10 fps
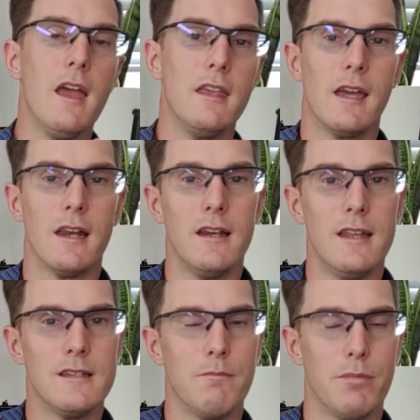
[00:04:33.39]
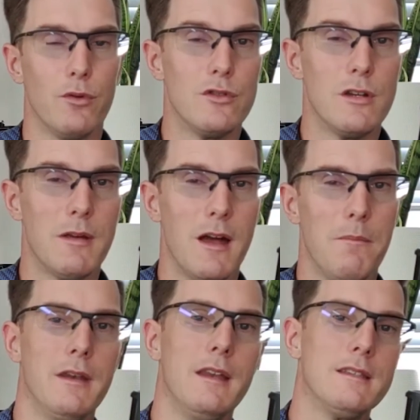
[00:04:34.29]
You're going to need some blue chip
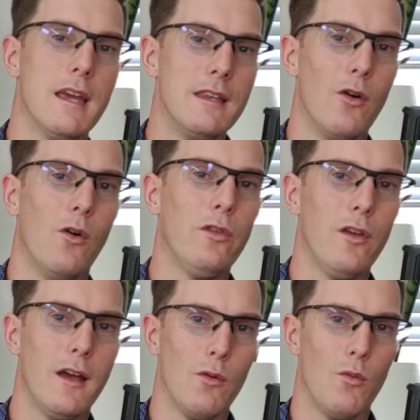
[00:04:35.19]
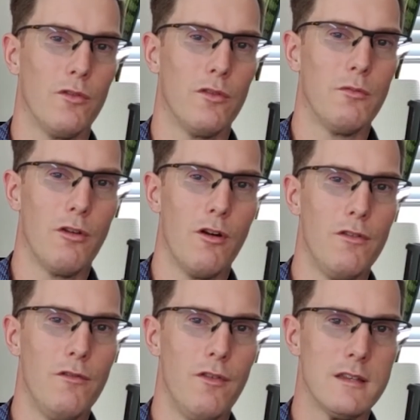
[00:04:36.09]
companies, and you're also going to want some growth
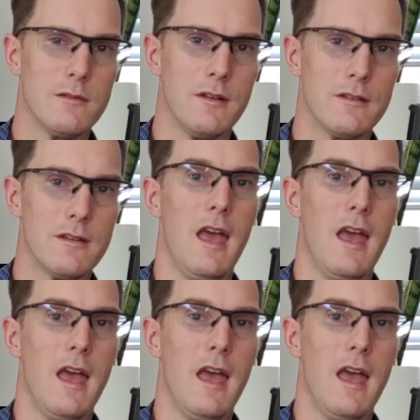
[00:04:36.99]
investments.